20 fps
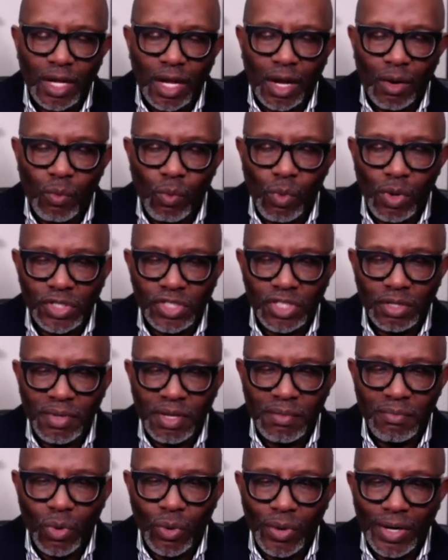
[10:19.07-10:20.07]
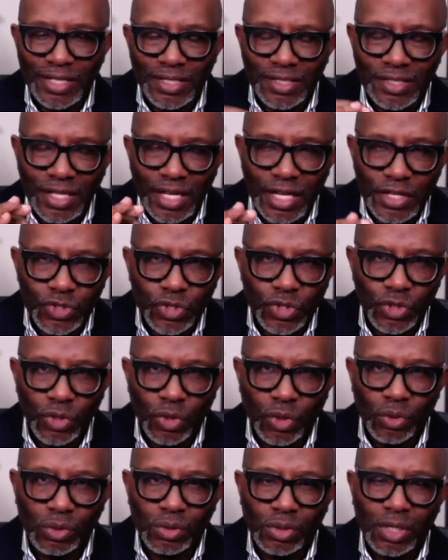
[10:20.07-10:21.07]
I want us to be more
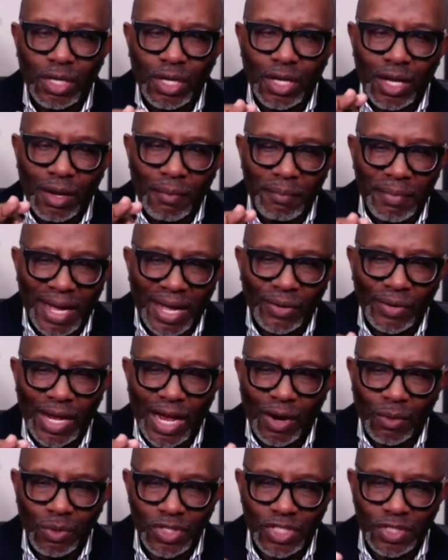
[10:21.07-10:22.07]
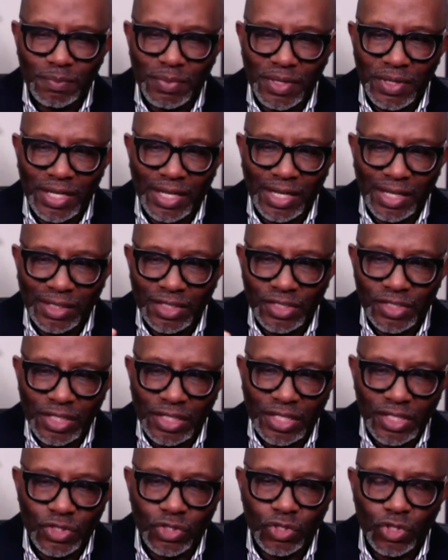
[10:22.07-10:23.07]
intentional about our speaking. Let's
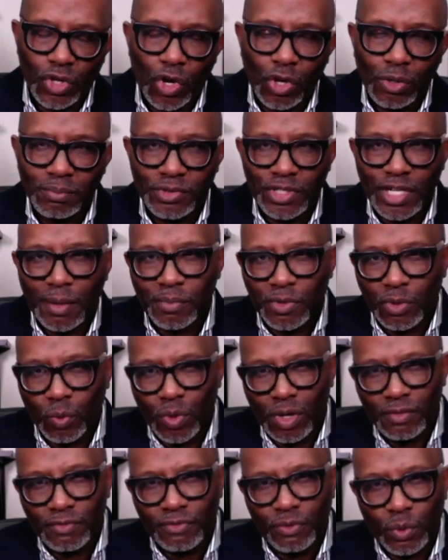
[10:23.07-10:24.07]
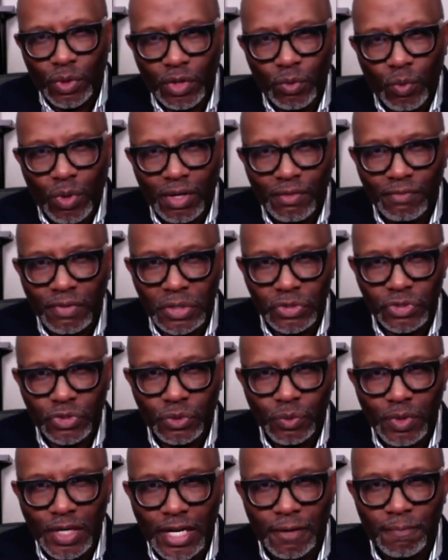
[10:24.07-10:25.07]
look at Psalm chapter 141, verse
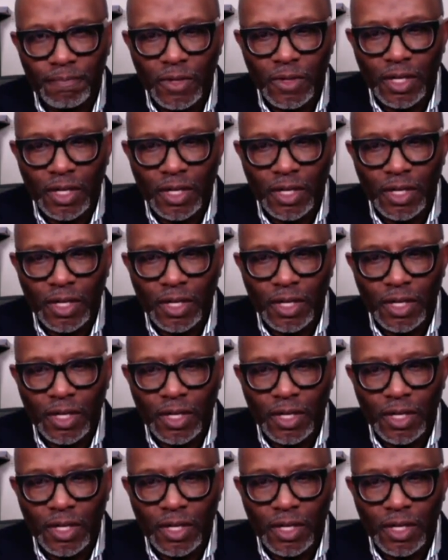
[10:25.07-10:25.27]
3.